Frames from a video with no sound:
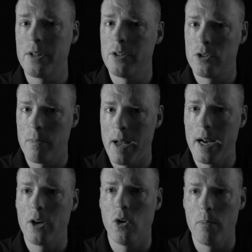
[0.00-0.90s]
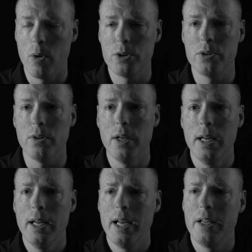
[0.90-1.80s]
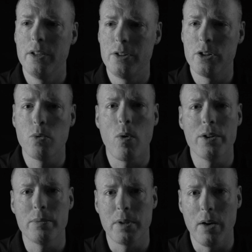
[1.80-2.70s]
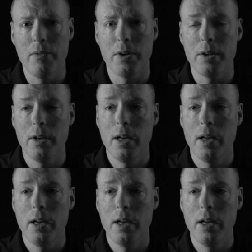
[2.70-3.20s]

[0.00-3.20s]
that's traumatic or emotional. You just want some comfort.